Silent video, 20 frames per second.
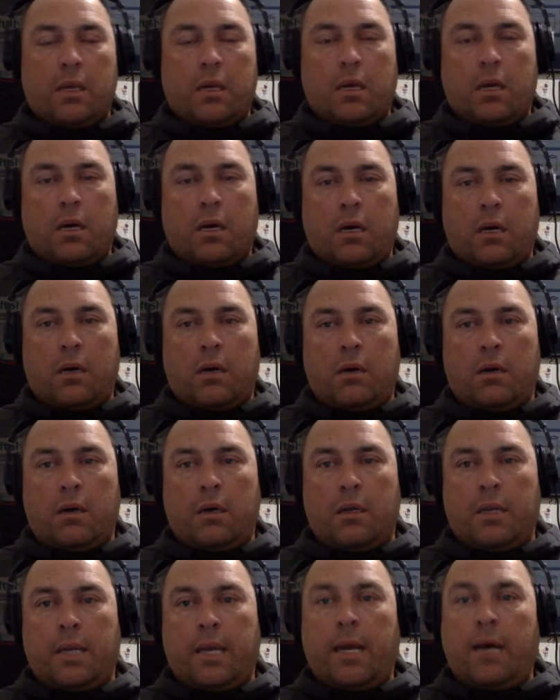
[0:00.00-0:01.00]

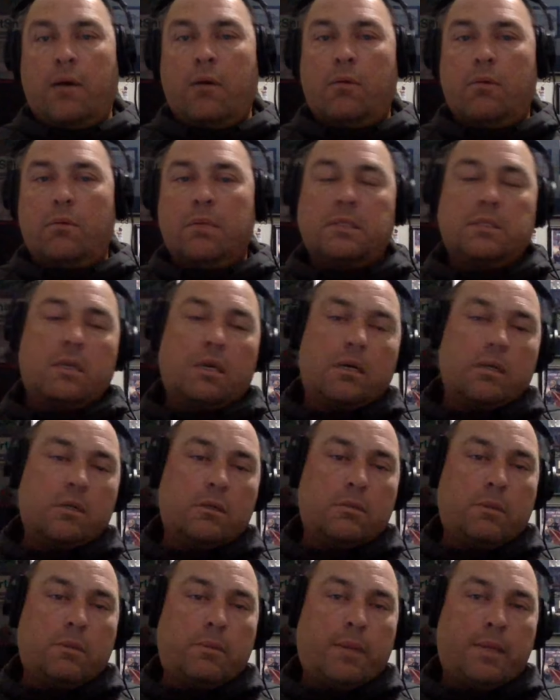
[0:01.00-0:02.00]
Now, let's talk a
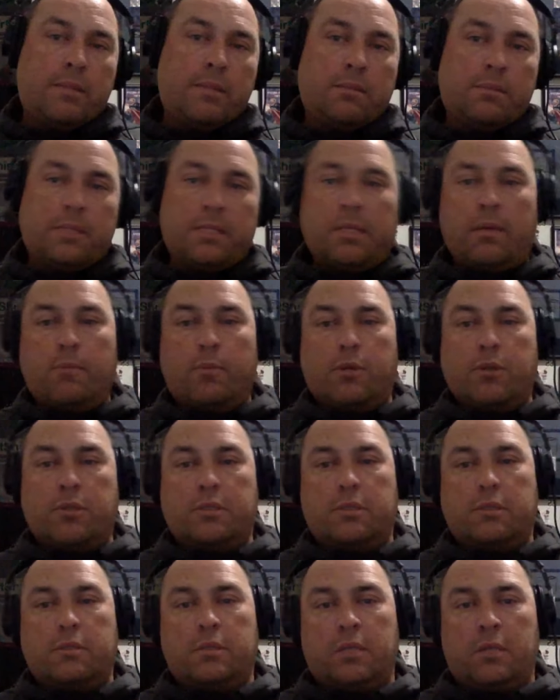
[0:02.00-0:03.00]
little bit about some of the
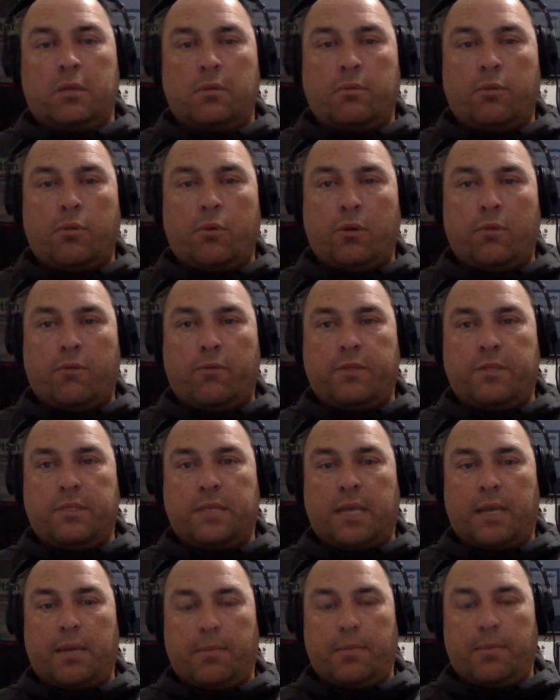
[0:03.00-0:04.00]
numbers that are important for this
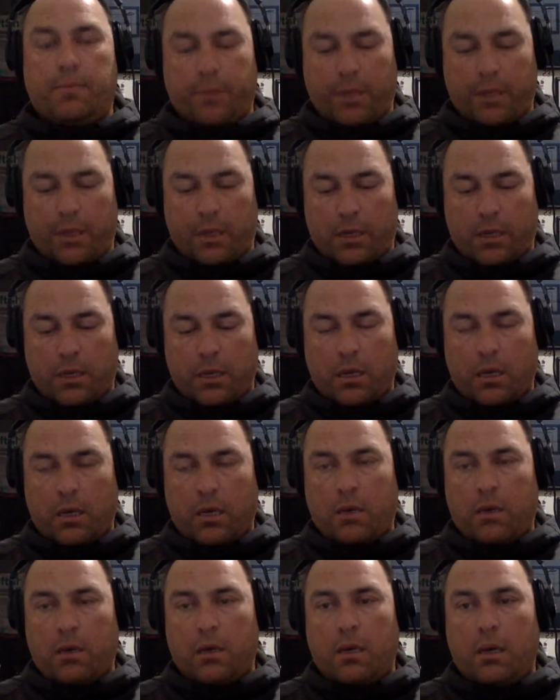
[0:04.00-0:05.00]
game.
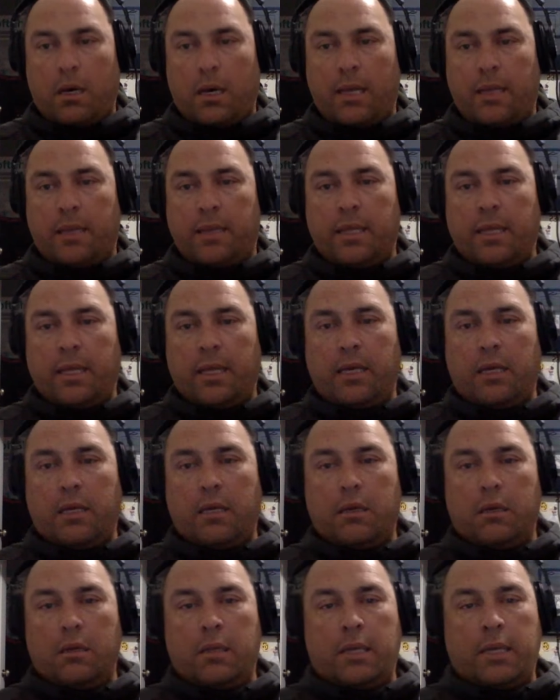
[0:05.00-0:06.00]
I
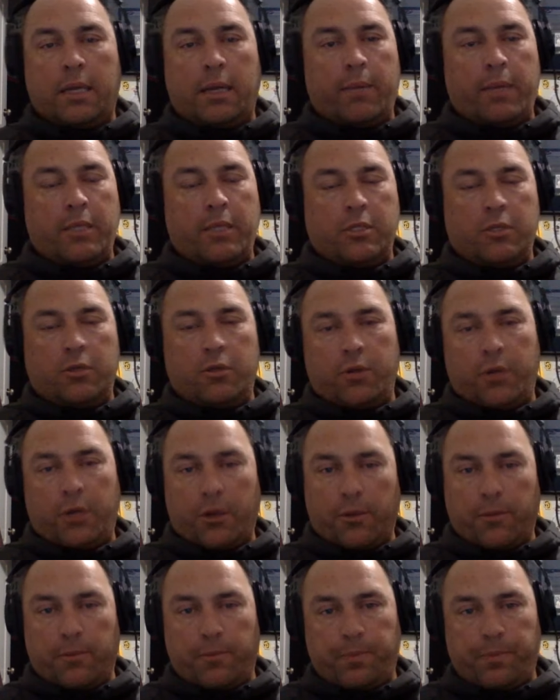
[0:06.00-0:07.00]
think, like I mentioned
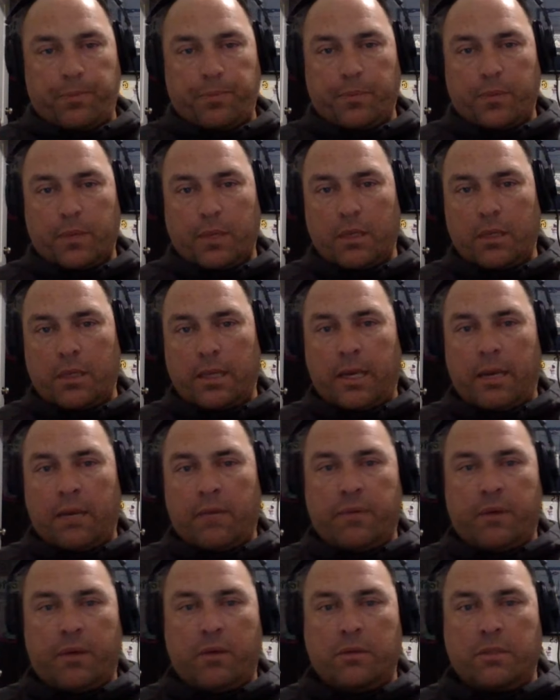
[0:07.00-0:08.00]
earlier, the
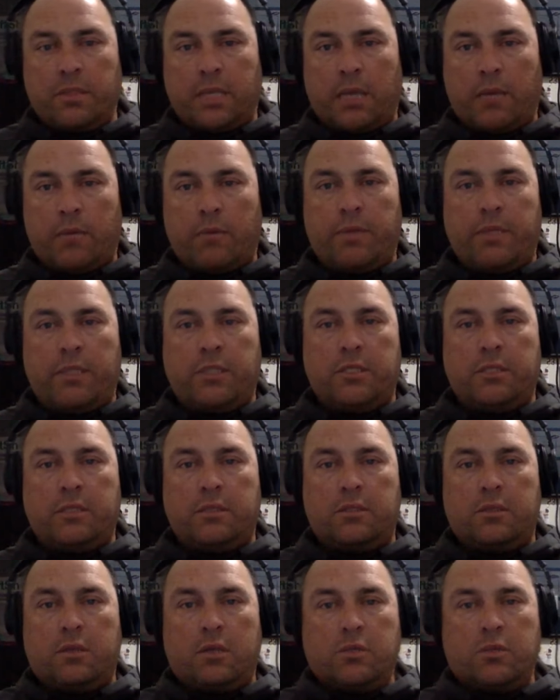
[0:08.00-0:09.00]
NFL is a game of inches.
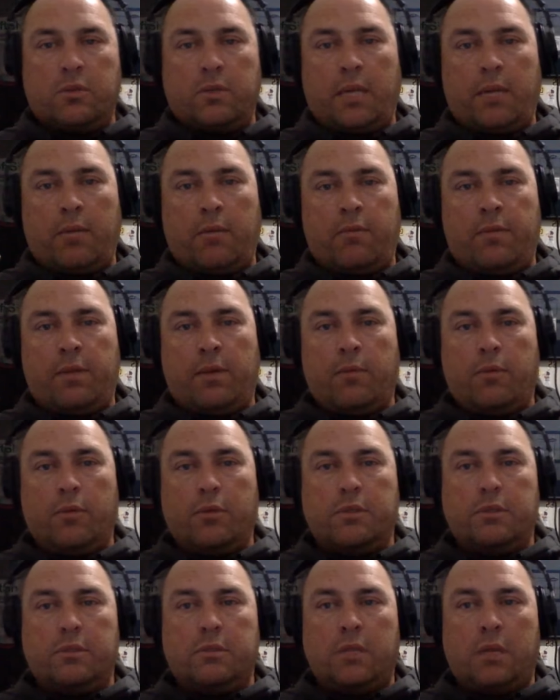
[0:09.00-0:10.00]
It's also a game of
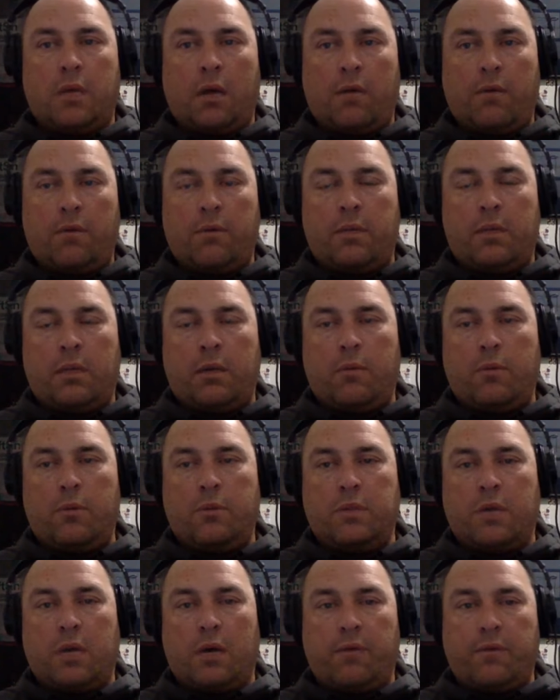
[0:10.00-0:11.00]
numbers. The
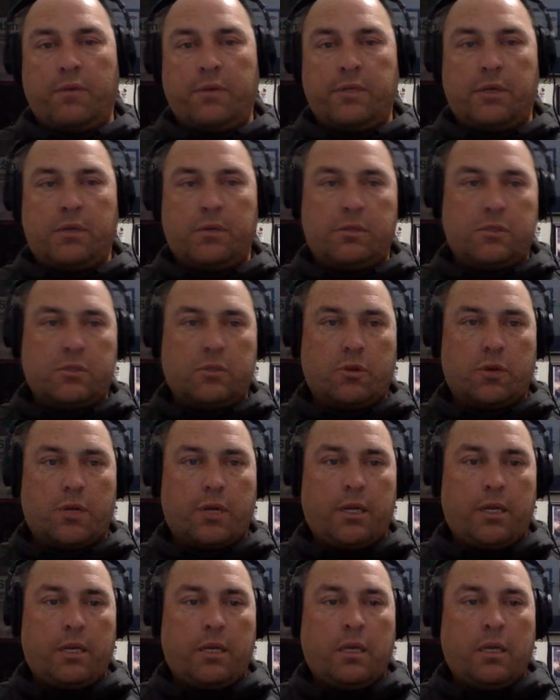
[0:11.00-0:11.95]
numbers often tell the story.